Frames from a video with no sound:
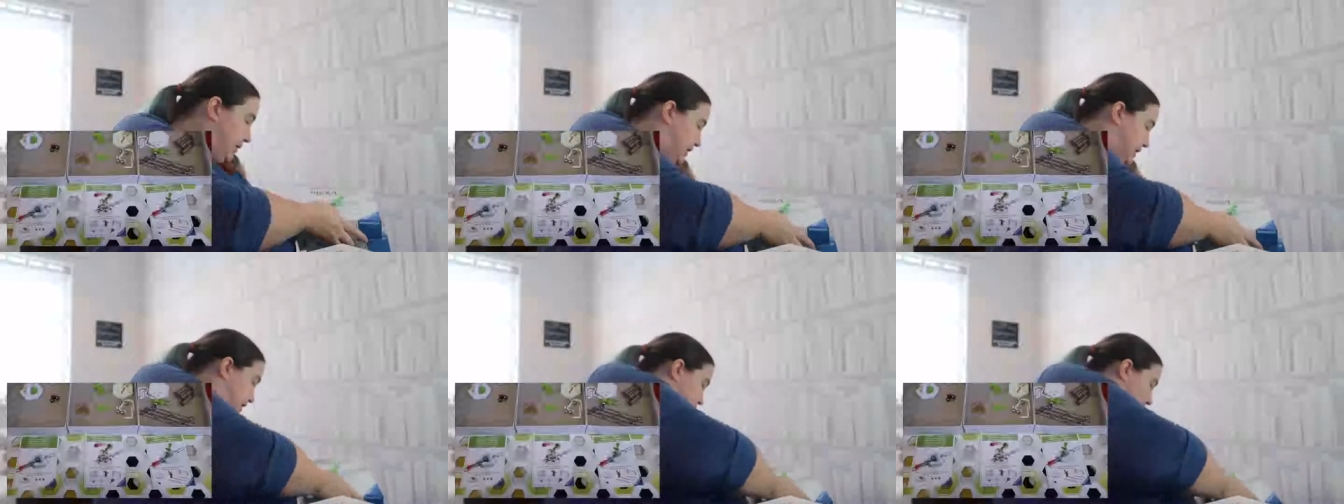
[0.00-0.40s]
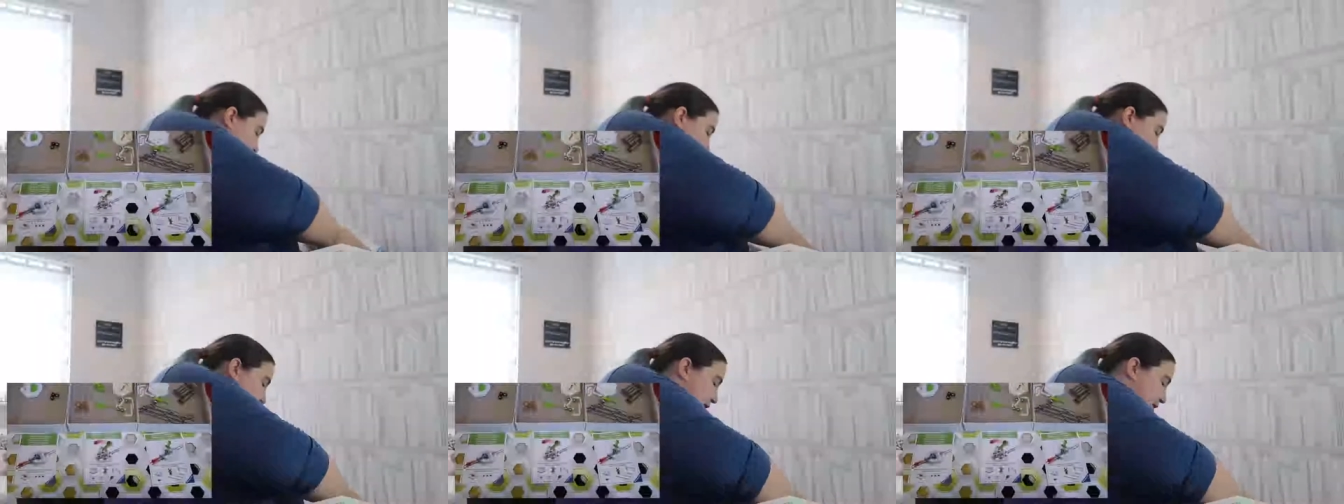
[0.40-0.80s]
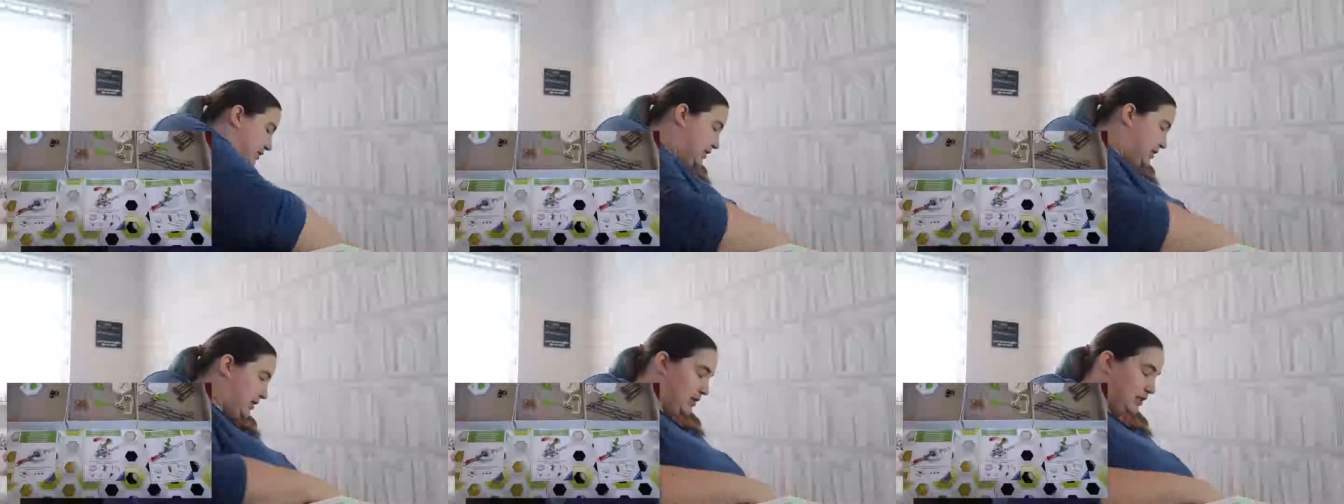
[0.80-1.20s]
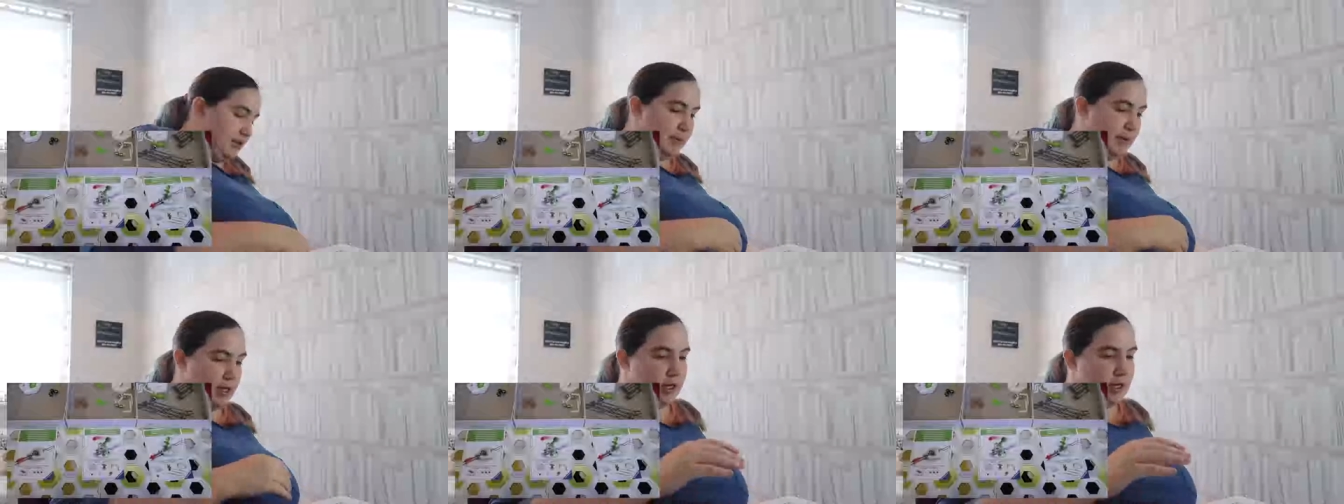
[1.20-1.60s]
been sent as well as the
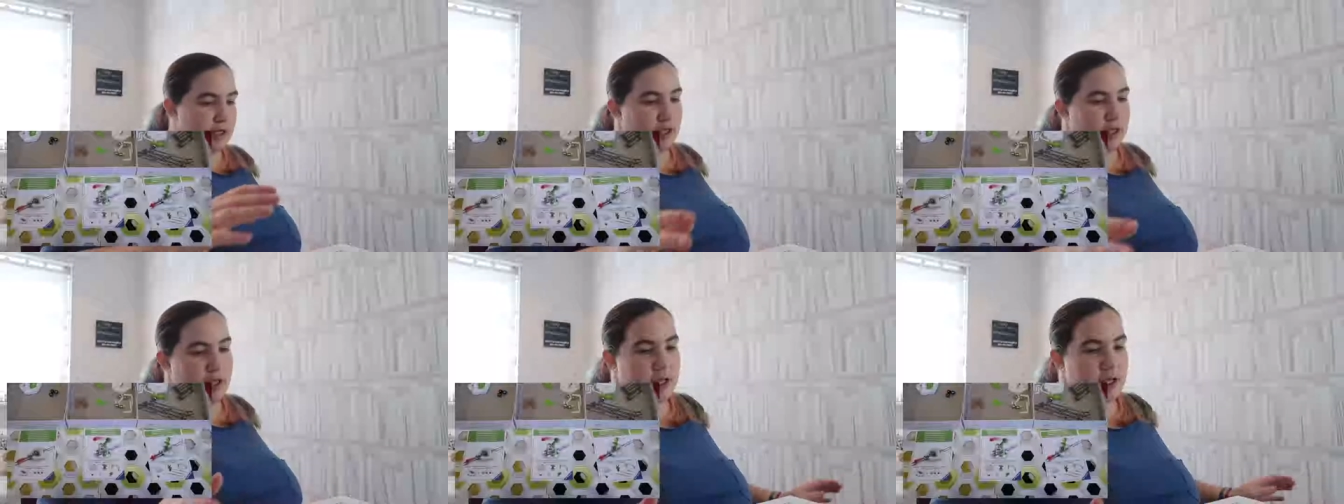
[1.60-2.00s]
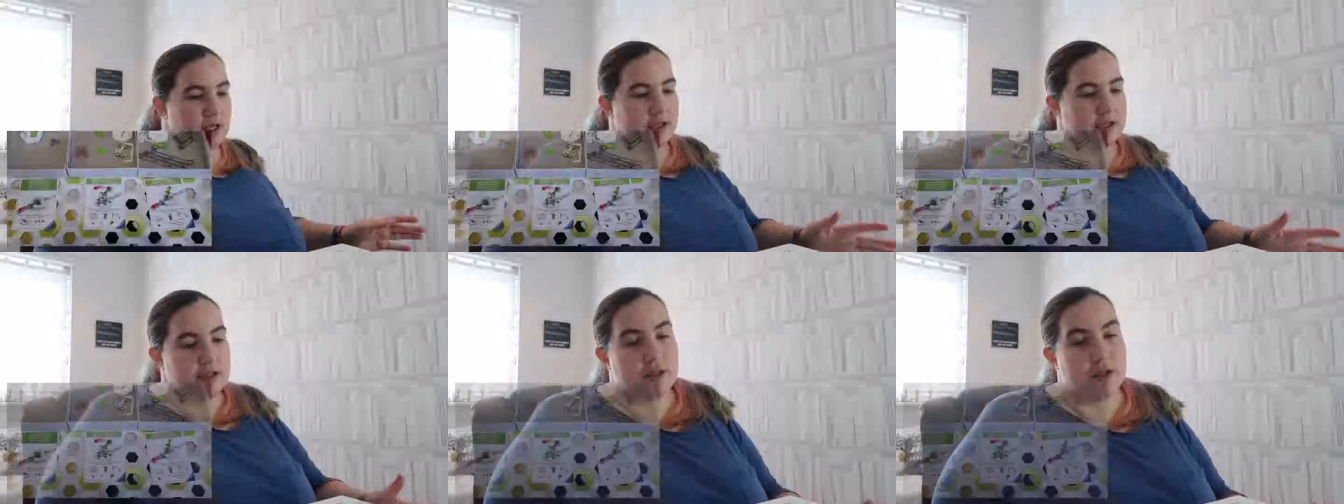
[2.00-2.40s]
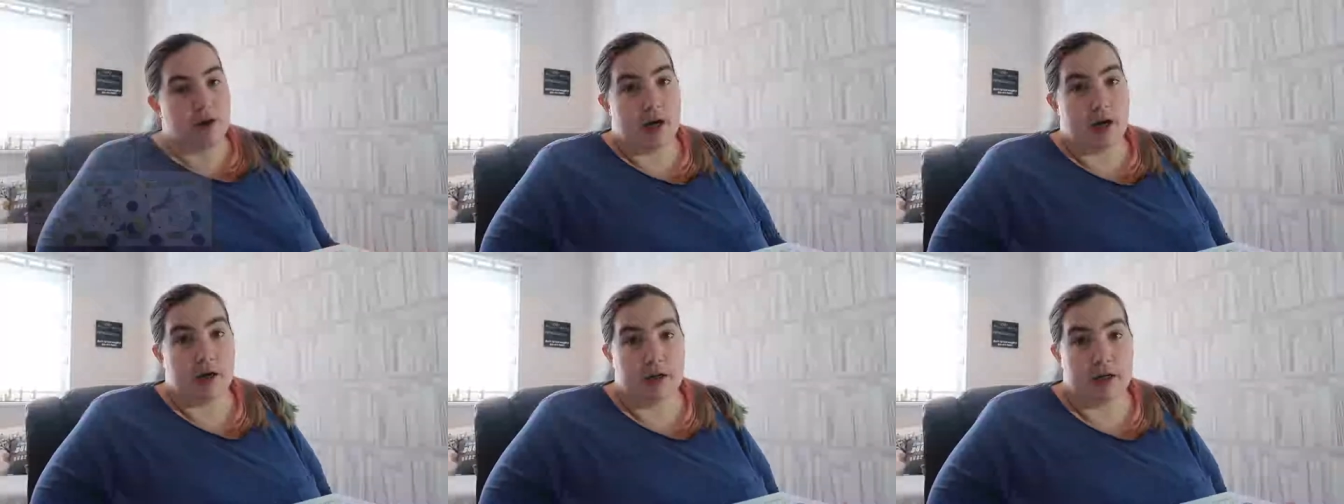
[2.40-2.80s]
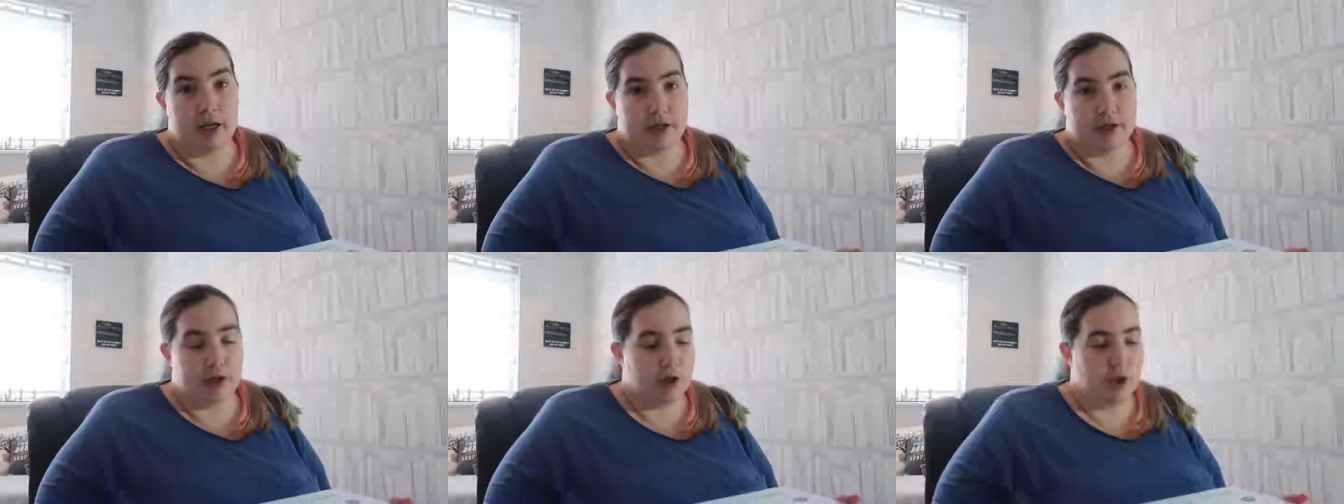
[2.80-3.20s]
starter pack. So I'll
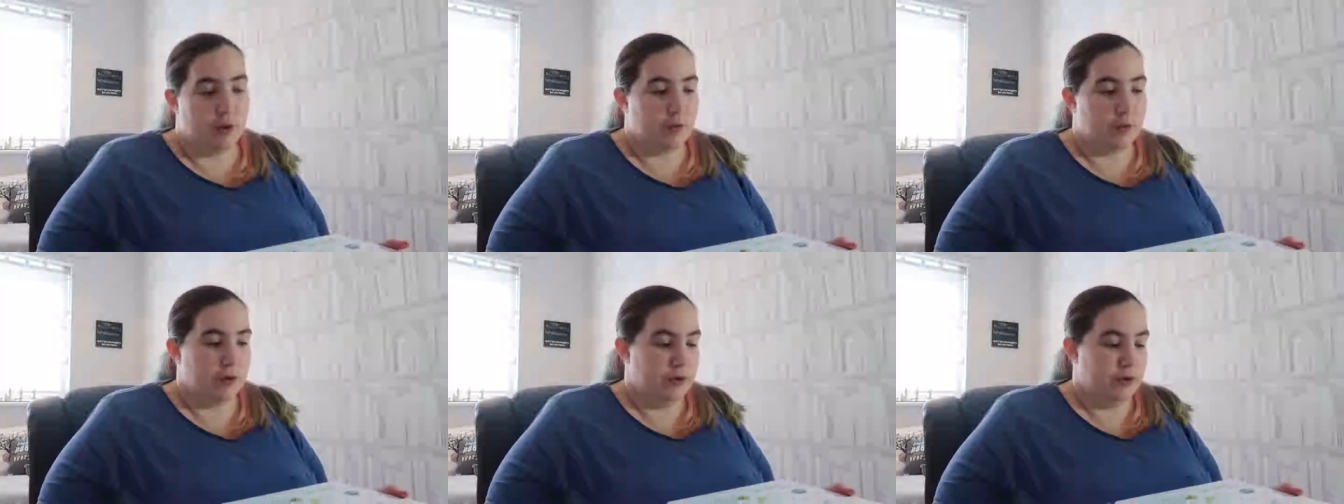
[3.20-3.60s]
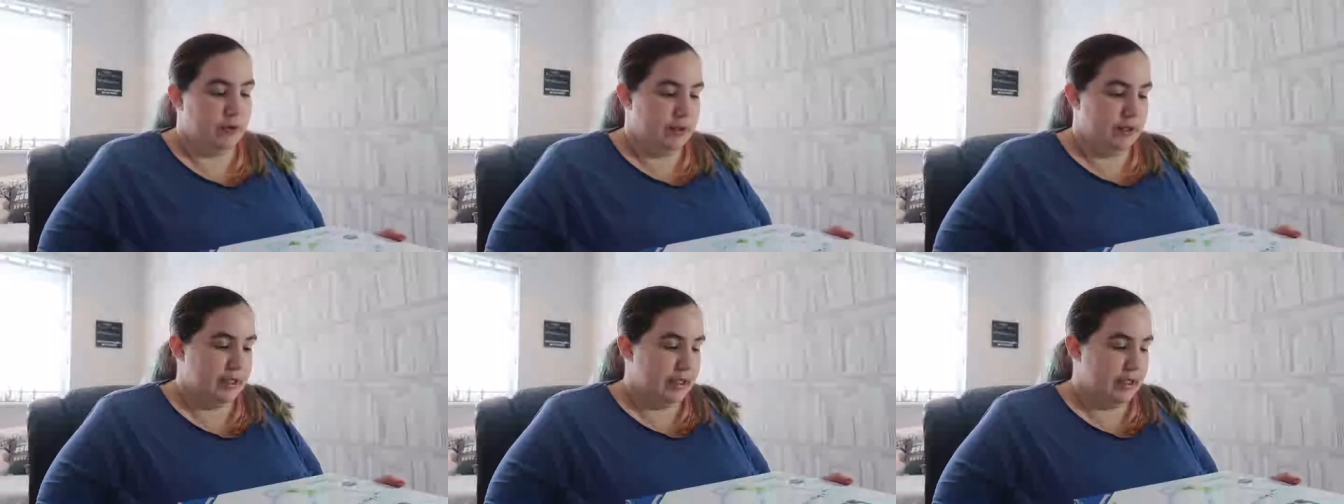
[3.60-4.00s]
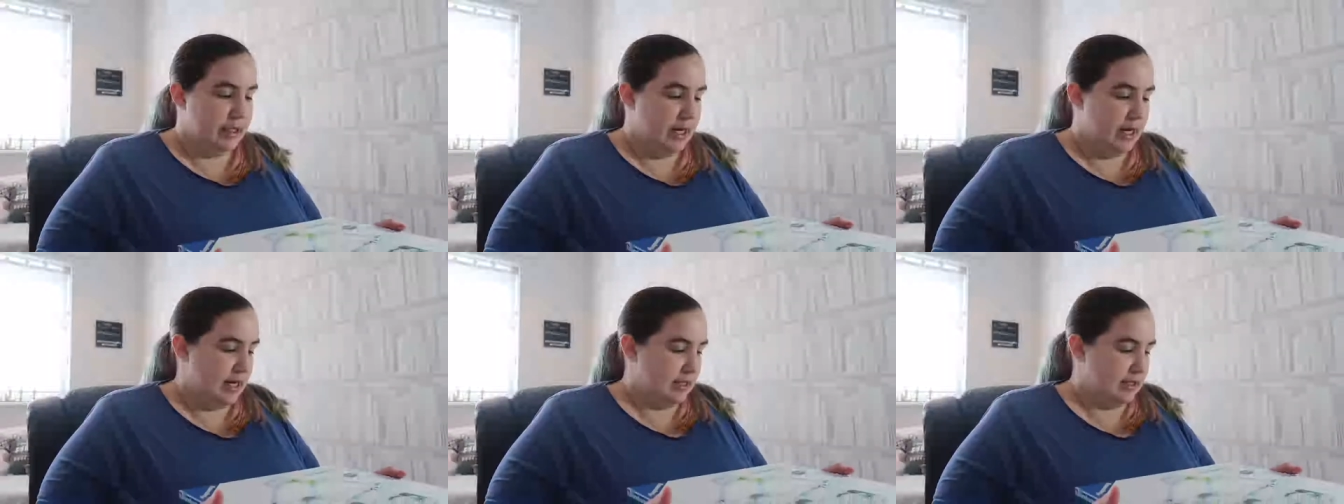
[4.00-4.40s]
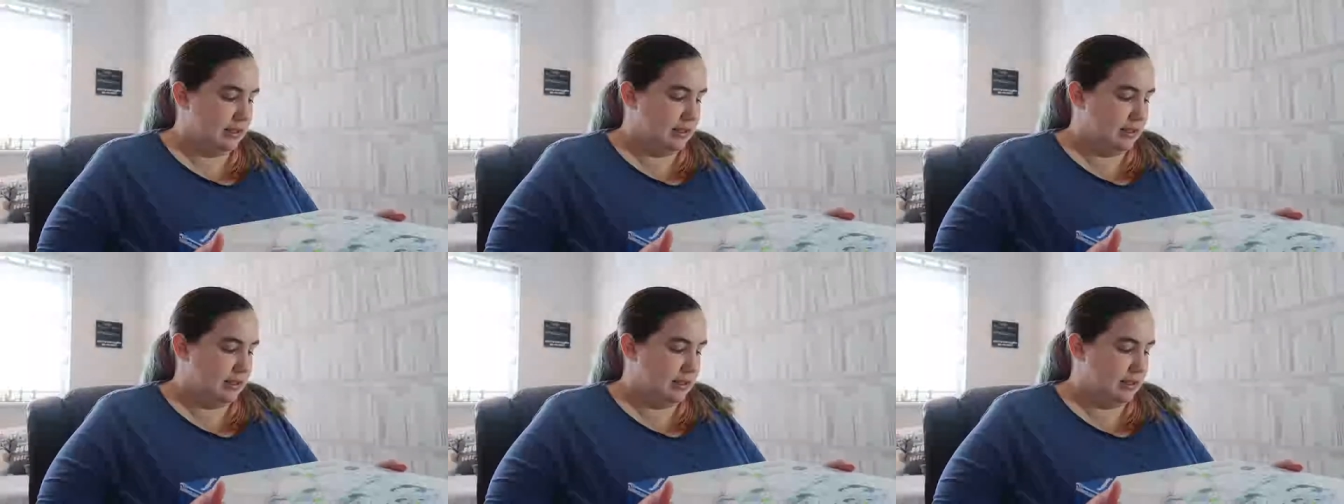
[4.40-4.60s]
let you know what you get.